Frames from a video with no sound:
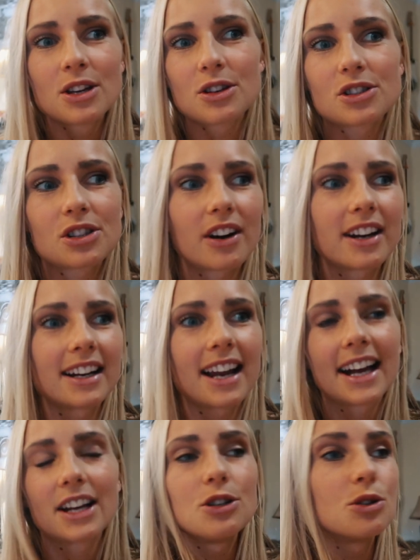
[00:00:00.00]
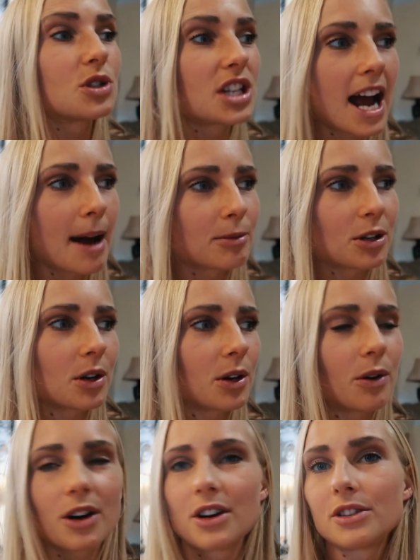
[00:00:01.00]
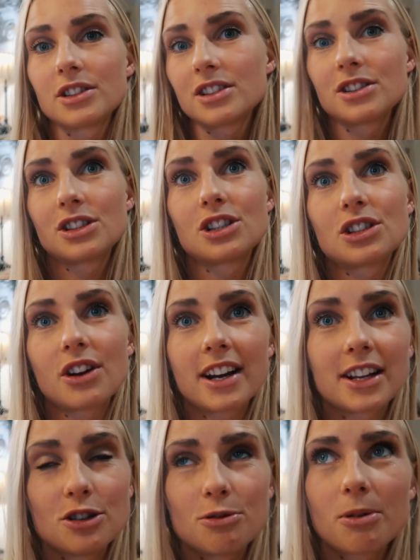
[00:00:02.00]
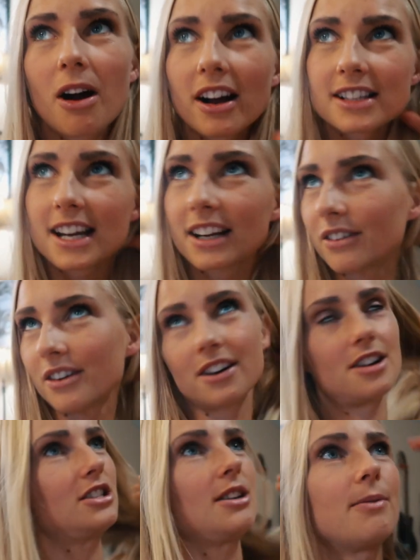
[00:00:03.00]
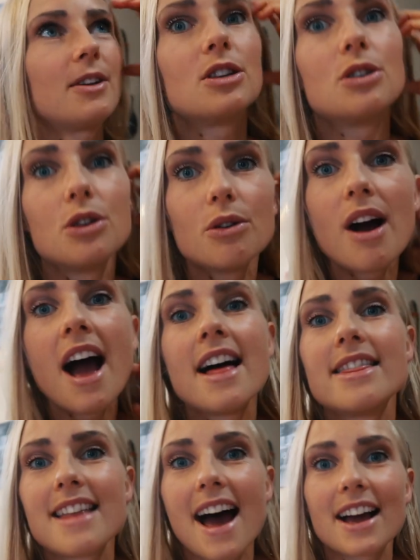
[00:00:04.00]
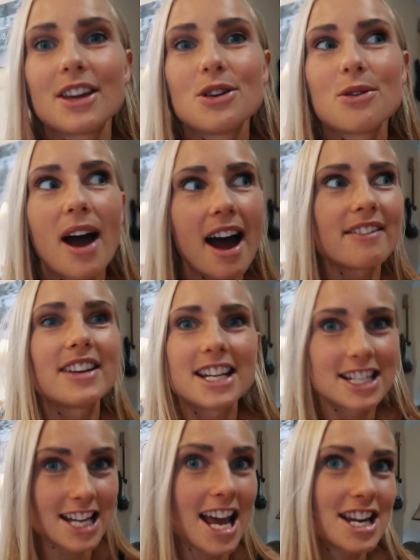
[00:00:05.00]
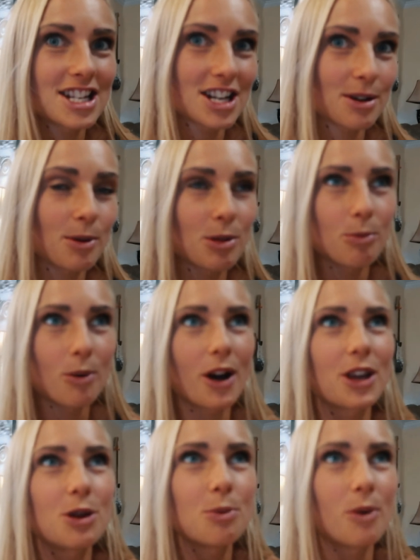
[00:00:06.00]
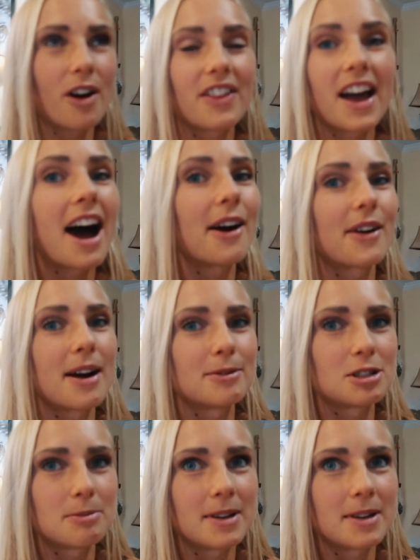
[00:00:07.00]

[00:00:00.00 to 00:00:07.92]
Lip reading: you're starting like a new chapter or you're just starting a new project or something new, that you have an intention with what you want the outcome to